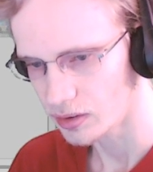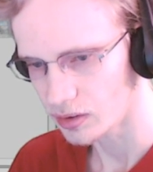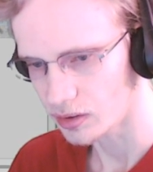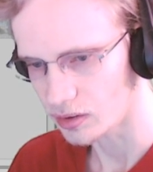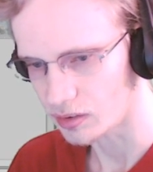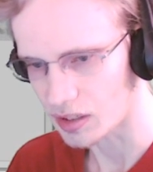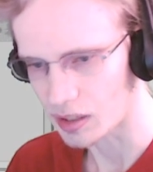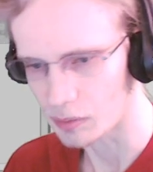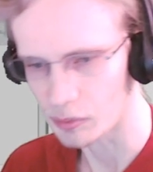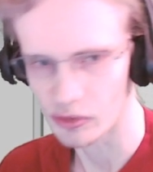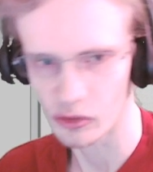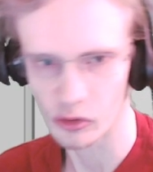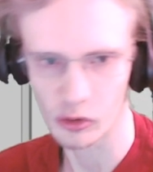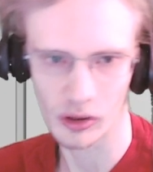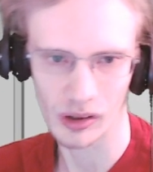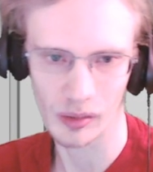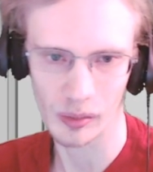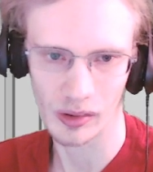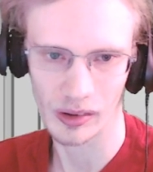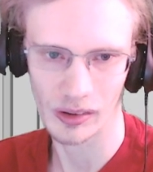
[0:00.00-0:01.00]
elaborate
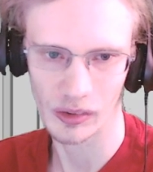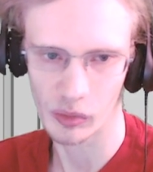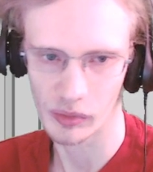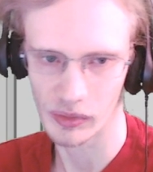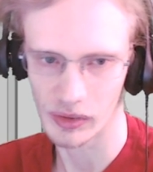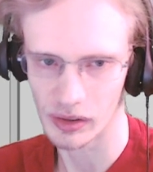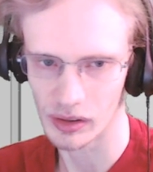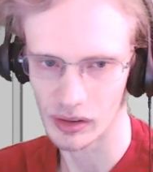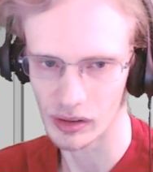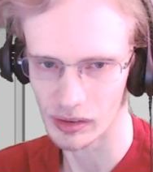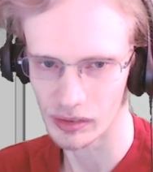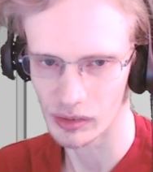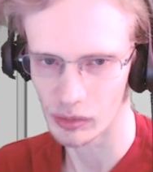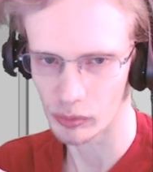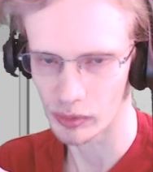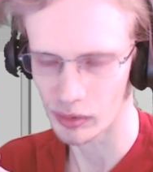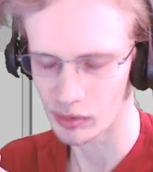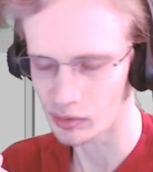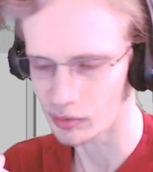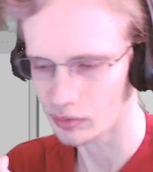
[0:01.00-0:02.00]
storyboards with the
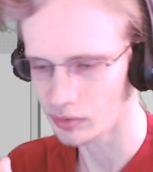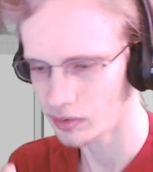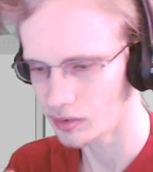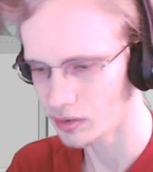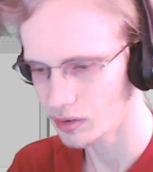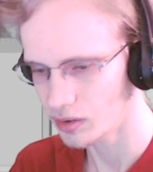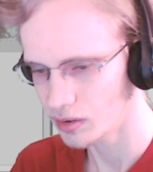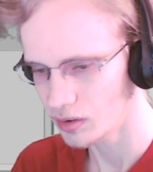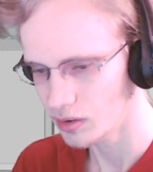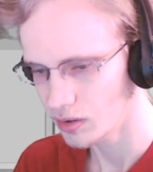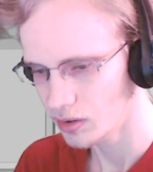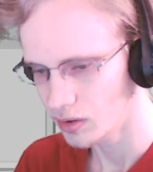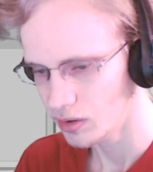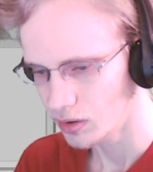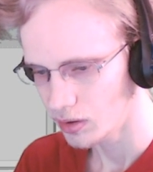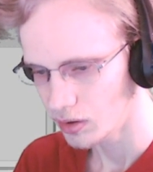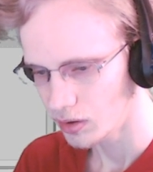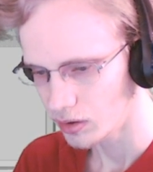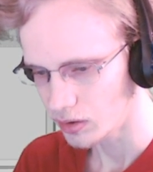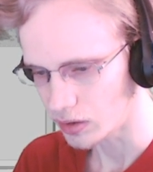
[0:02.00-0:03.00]
real
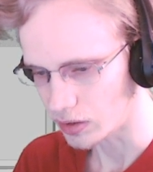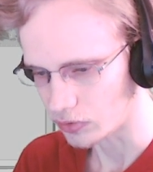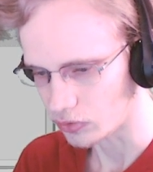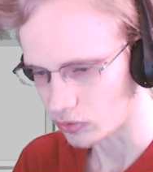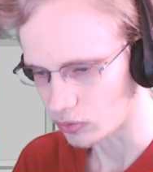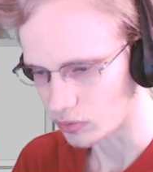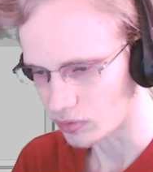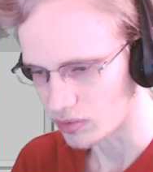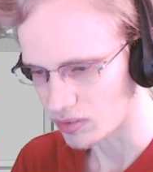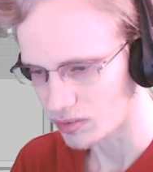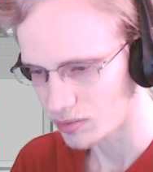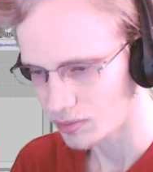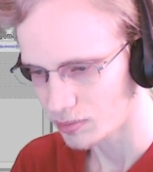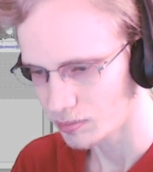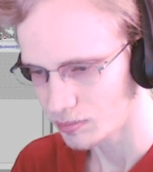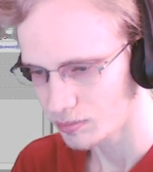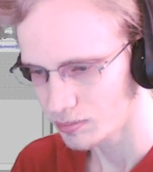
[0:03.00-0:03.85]
cartoons.